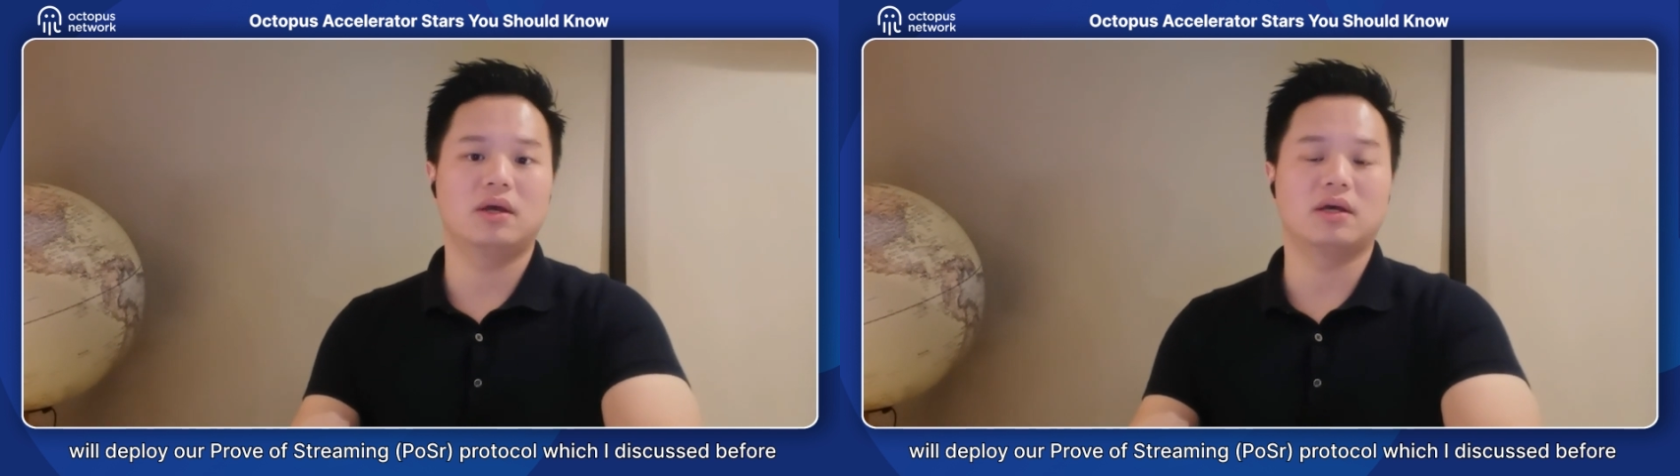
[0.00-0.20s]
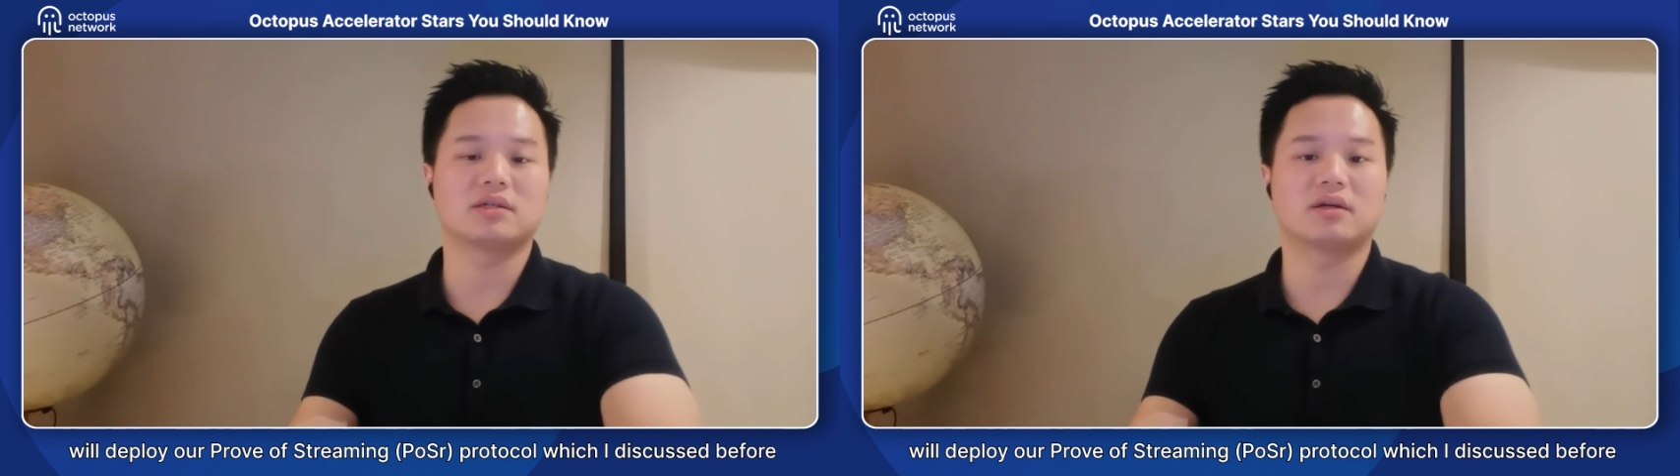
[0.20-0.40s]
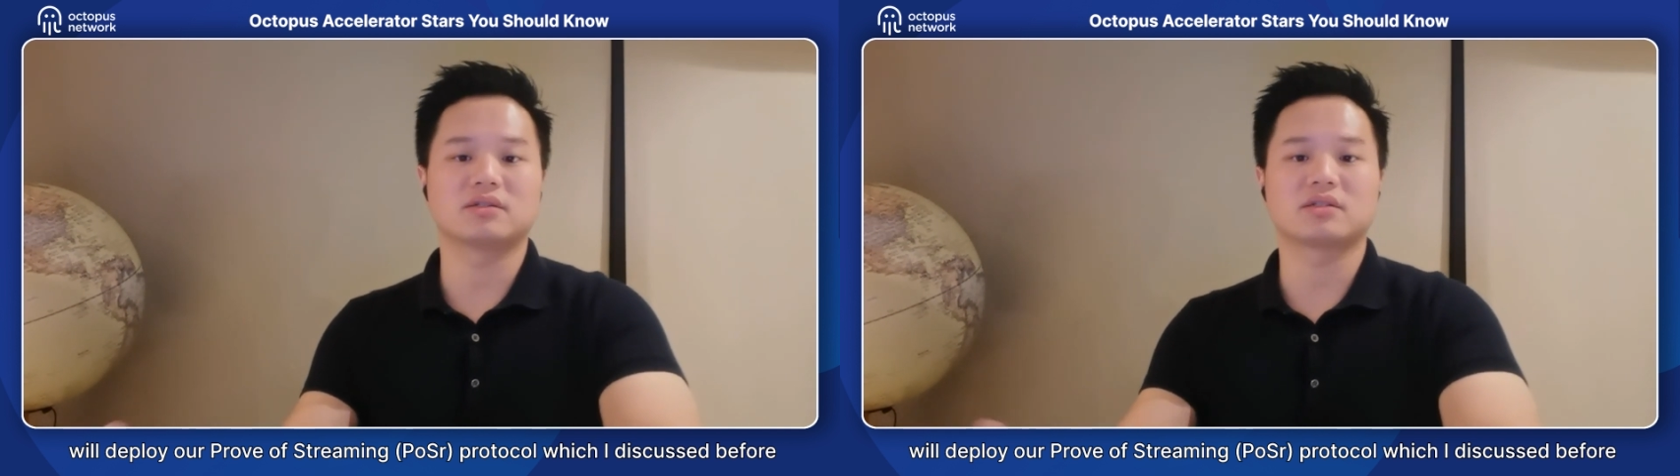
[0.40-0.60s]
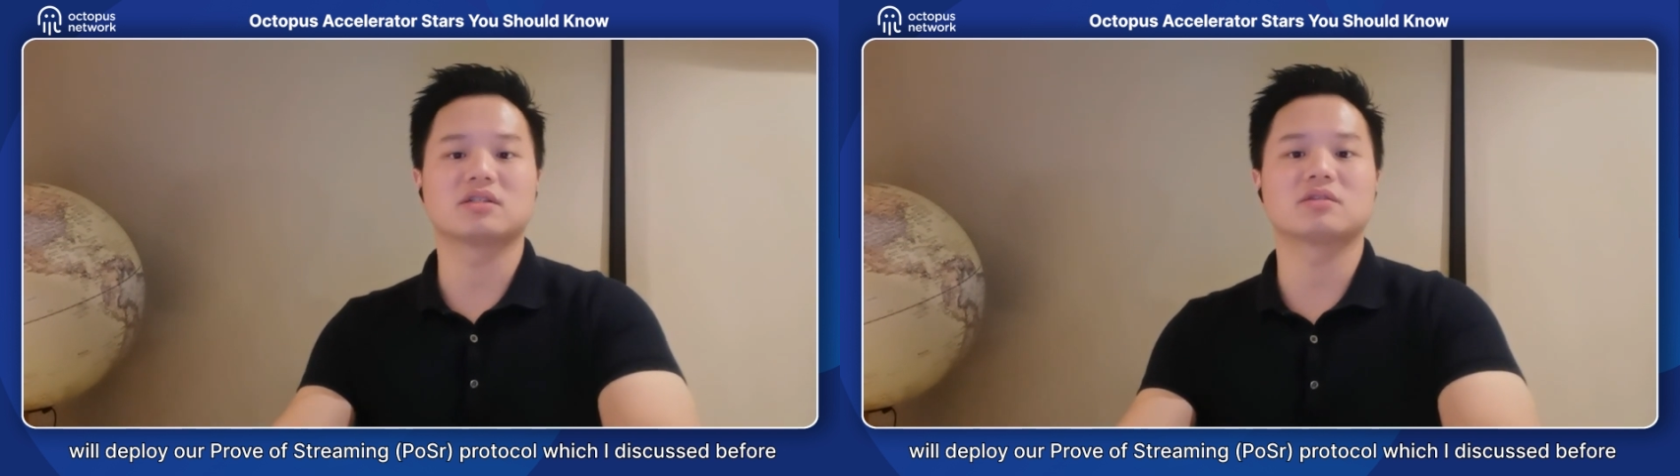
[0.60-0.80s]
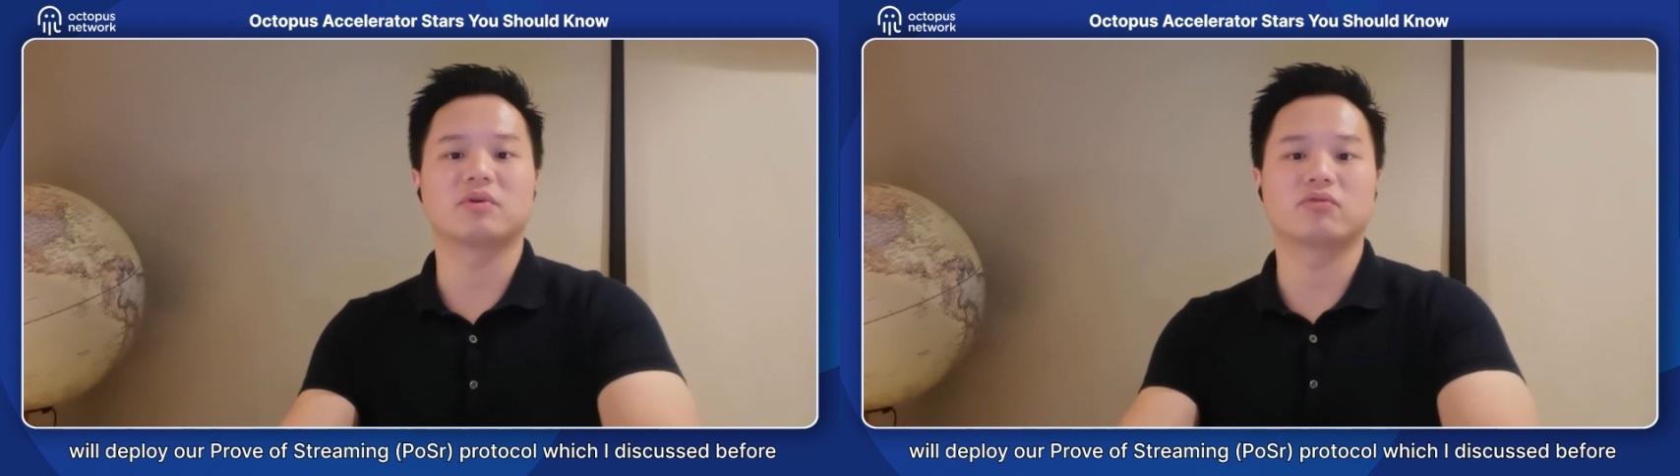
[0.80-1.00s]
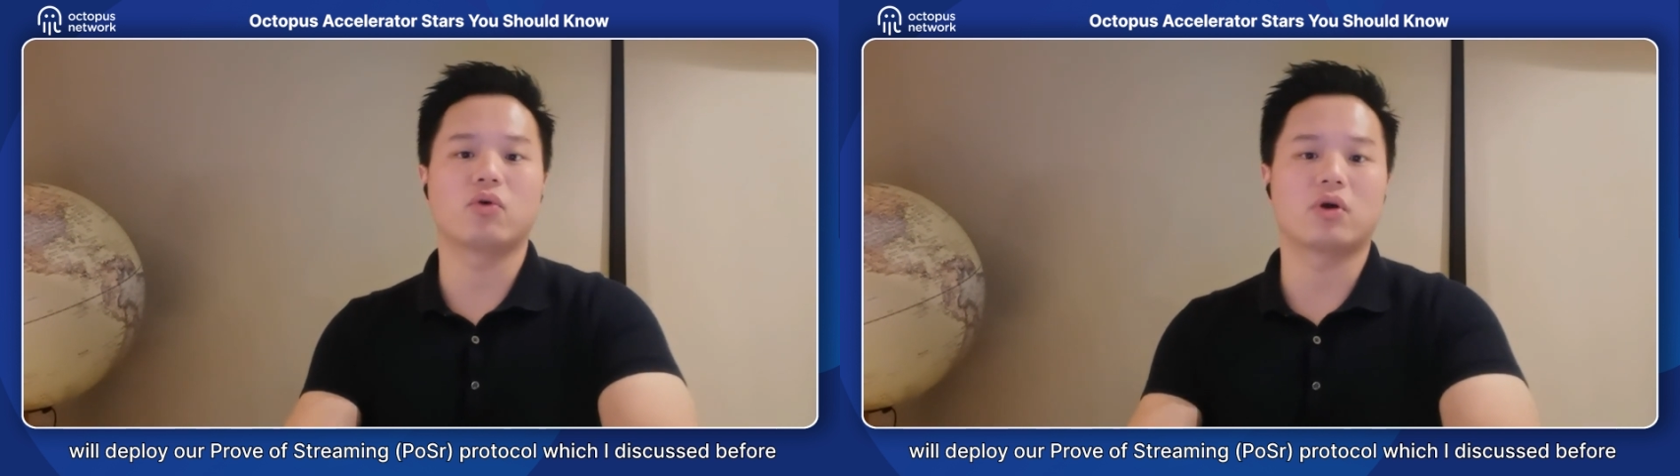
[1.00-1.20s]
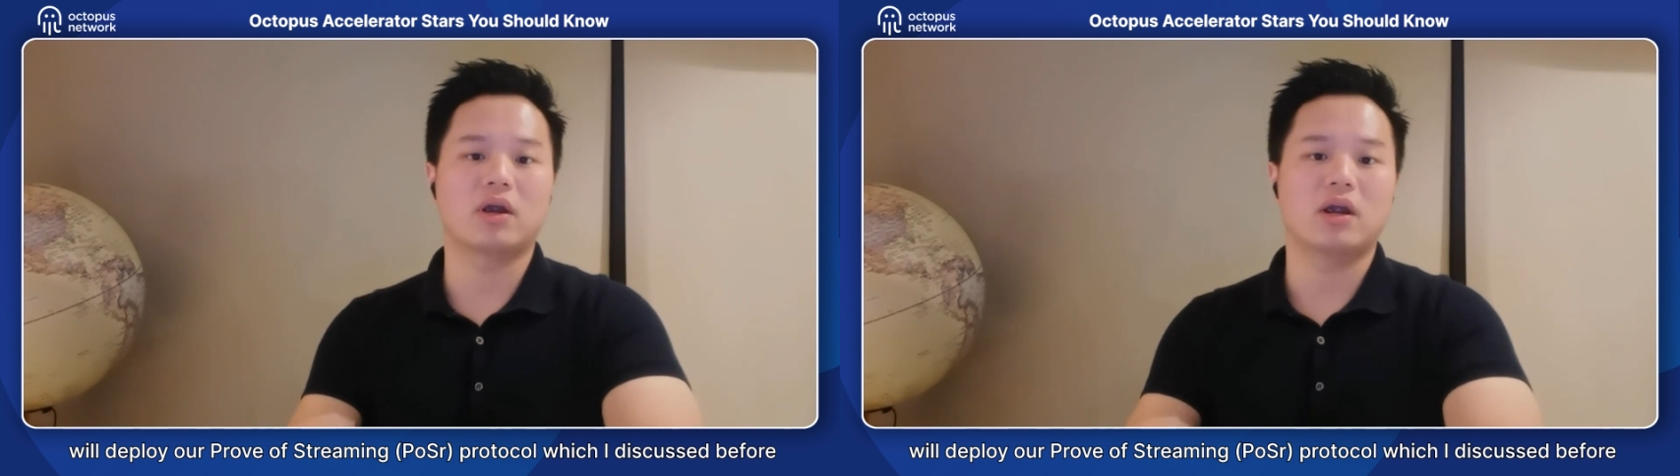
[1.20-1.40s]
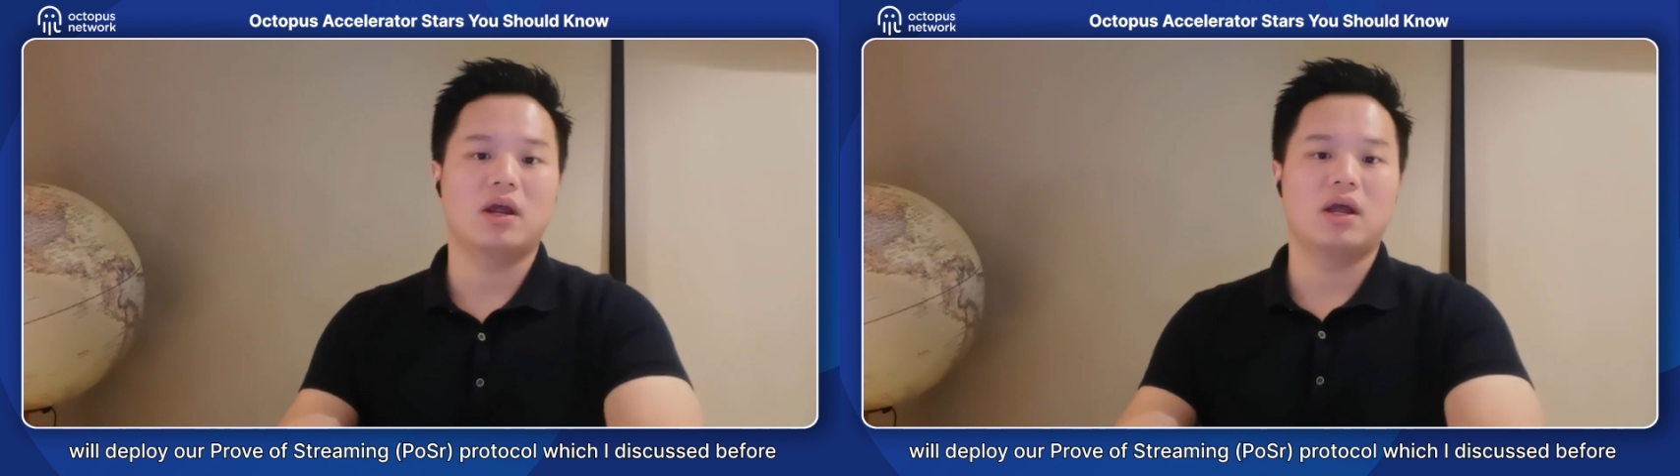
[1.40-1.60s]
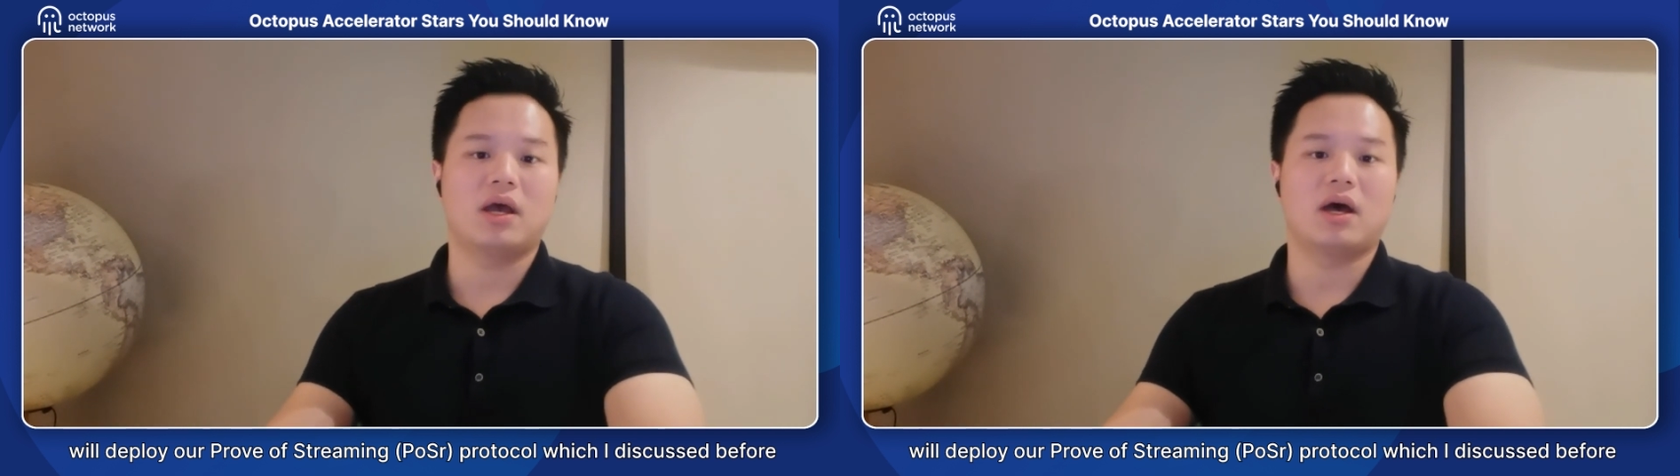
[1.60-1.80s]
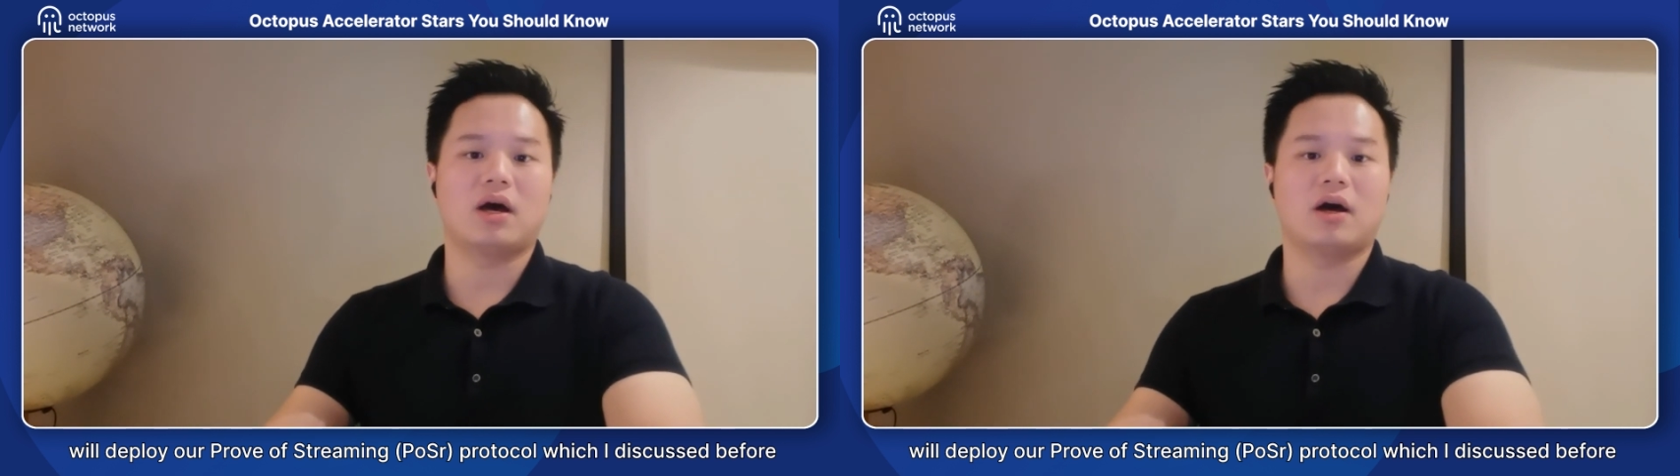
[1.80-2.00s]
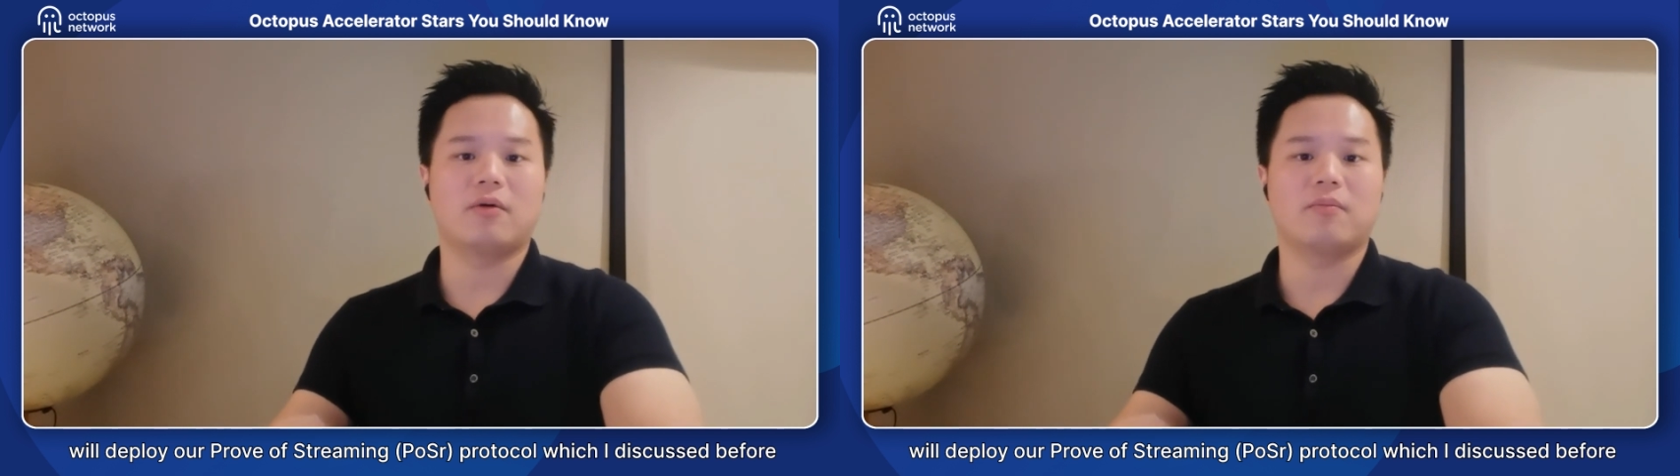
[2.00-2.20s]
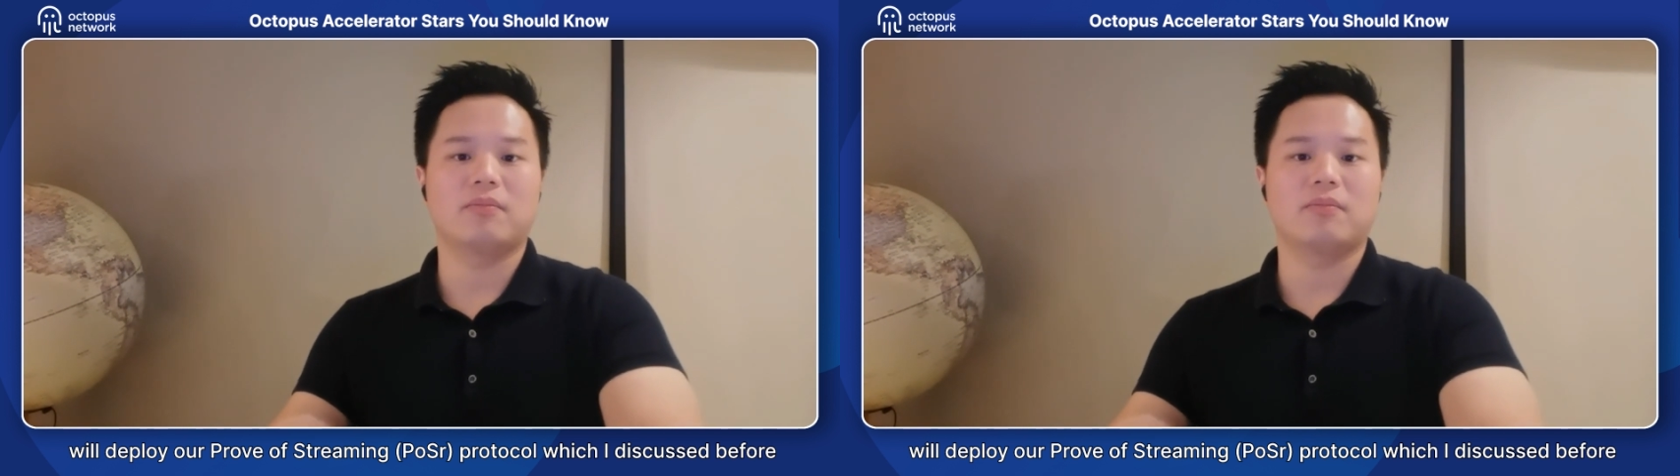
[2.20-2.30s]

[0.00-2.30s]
as I discussed before, uh,